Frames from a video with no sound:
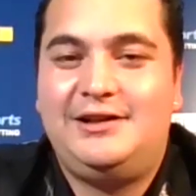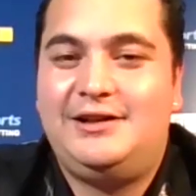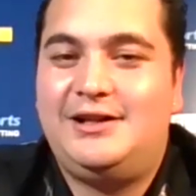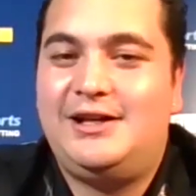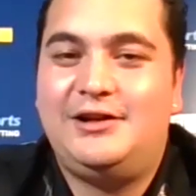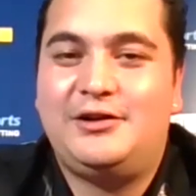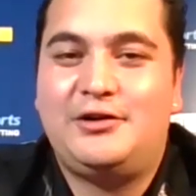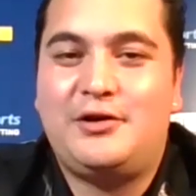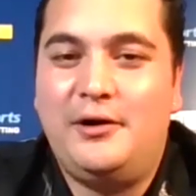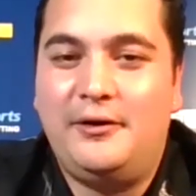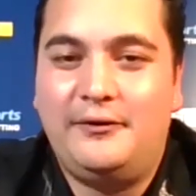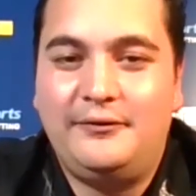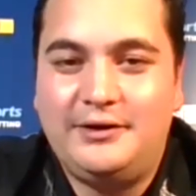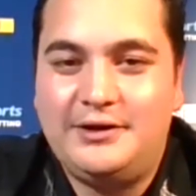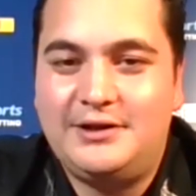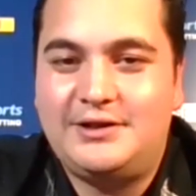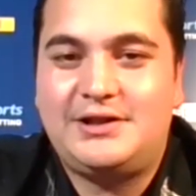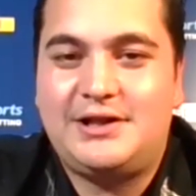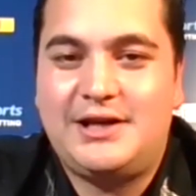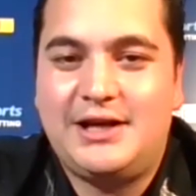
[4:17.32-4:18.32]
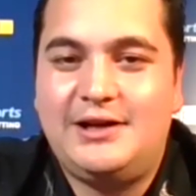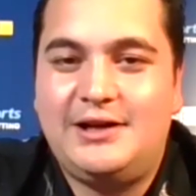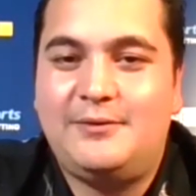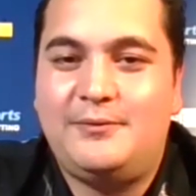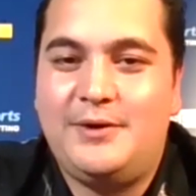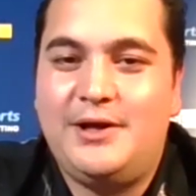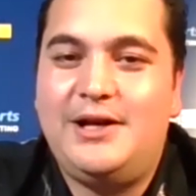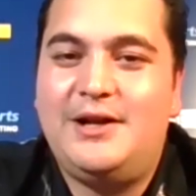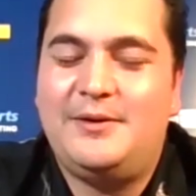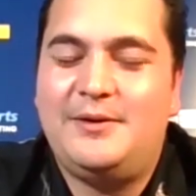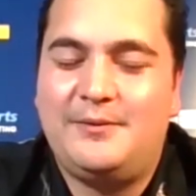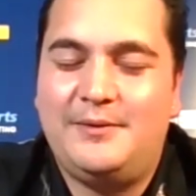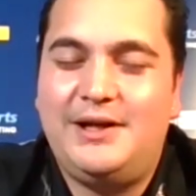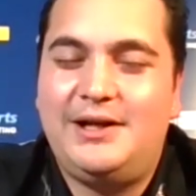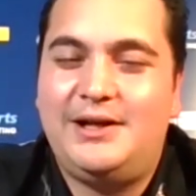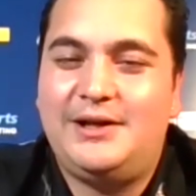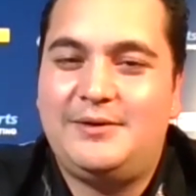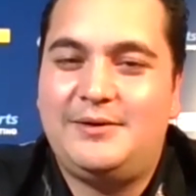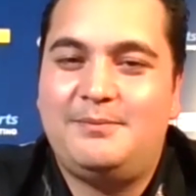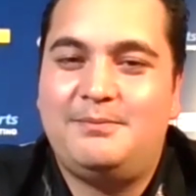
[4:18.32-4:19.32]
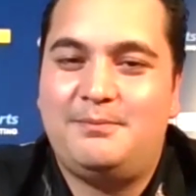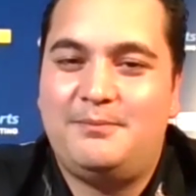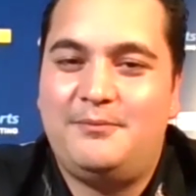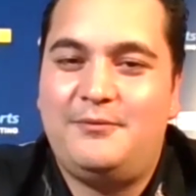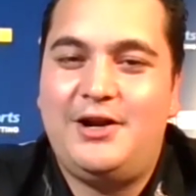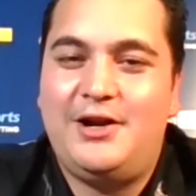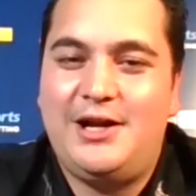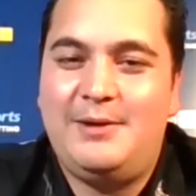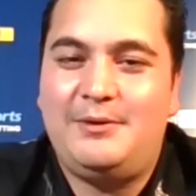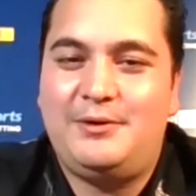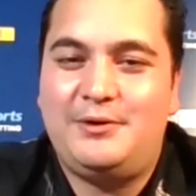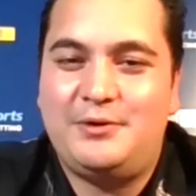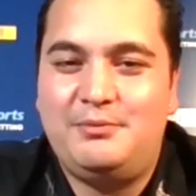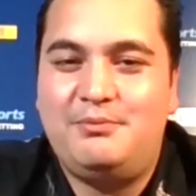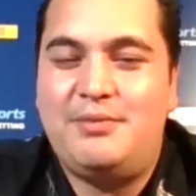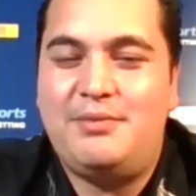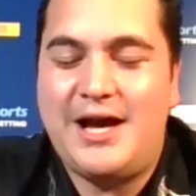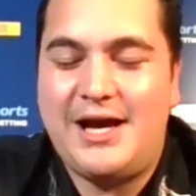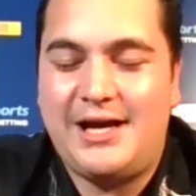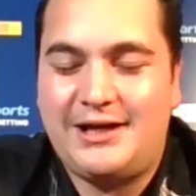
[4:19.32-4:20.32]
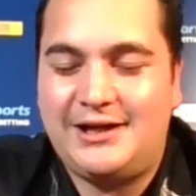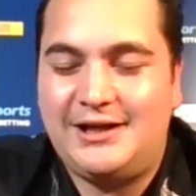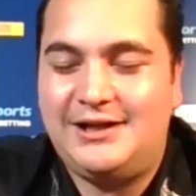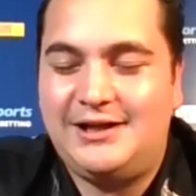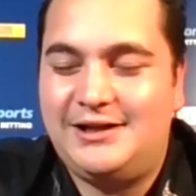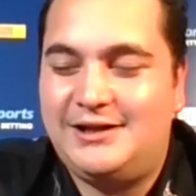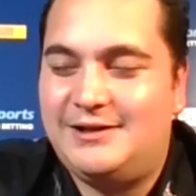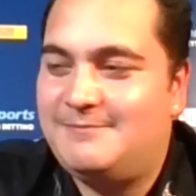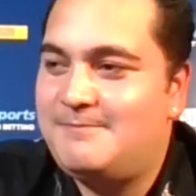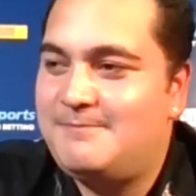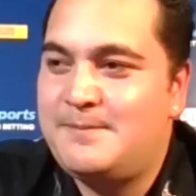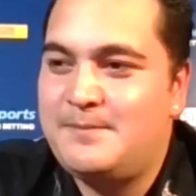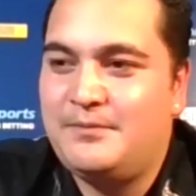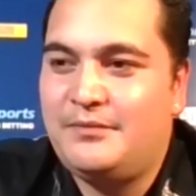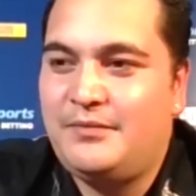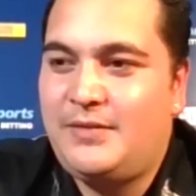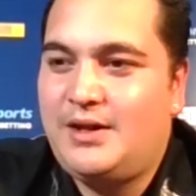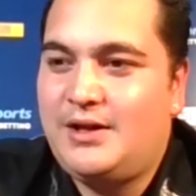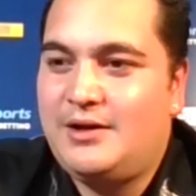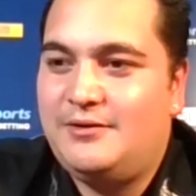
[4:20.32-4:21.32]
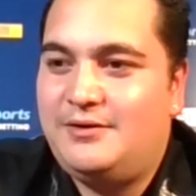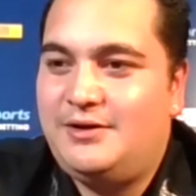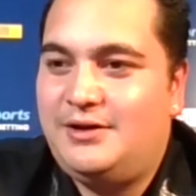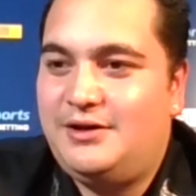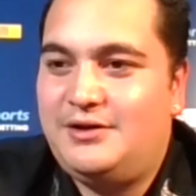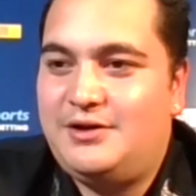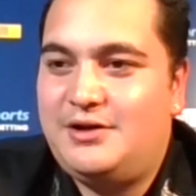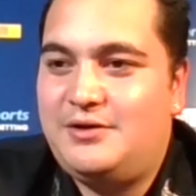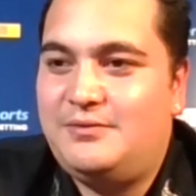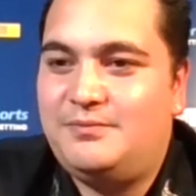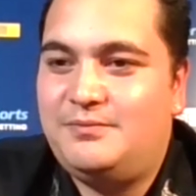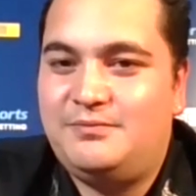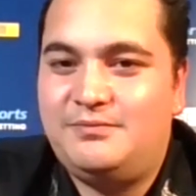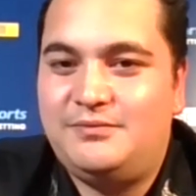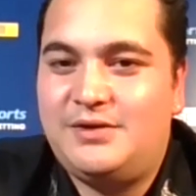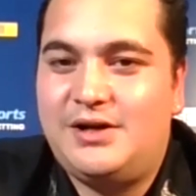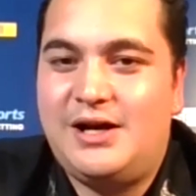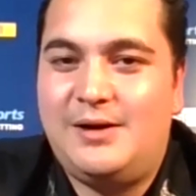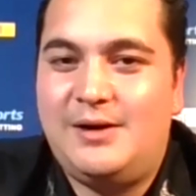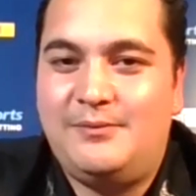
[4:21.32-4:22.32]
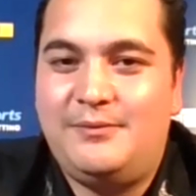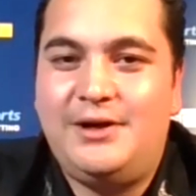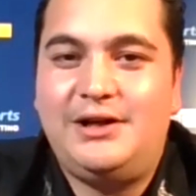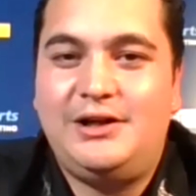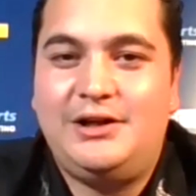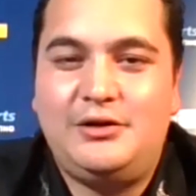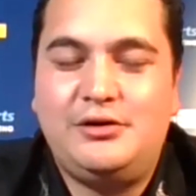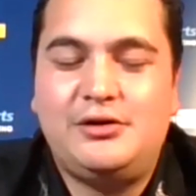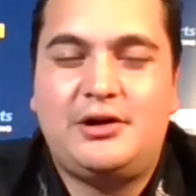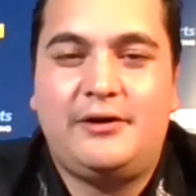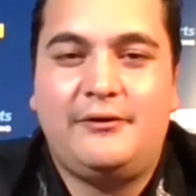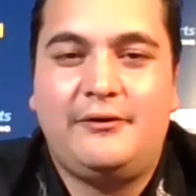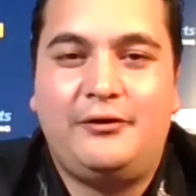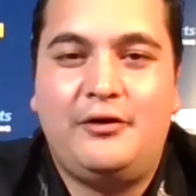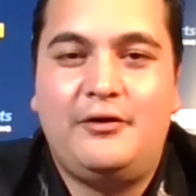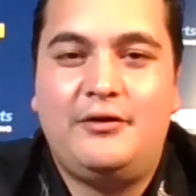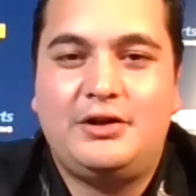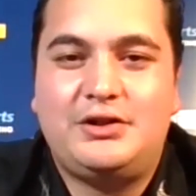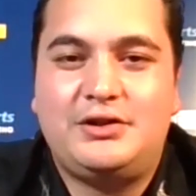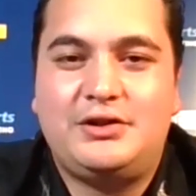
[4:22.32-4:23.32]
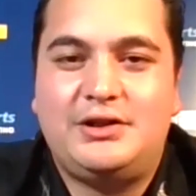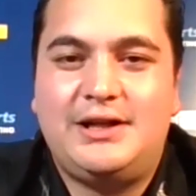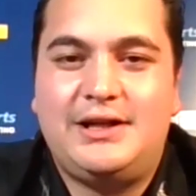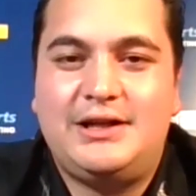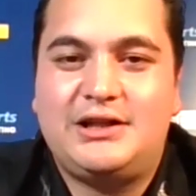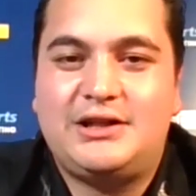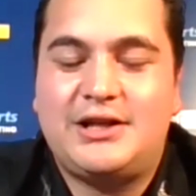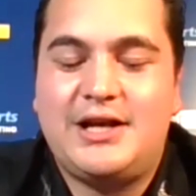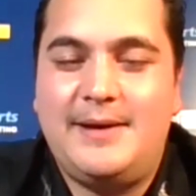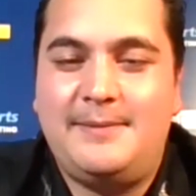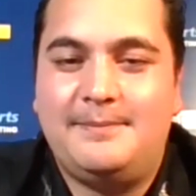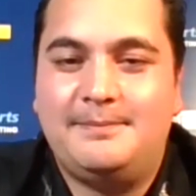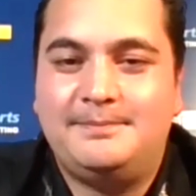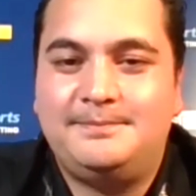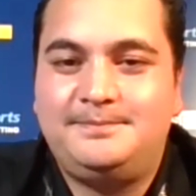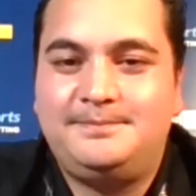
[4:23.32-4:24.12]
then the confidence is getting really, really really good back, and you know, I'm really looking forward to the next game.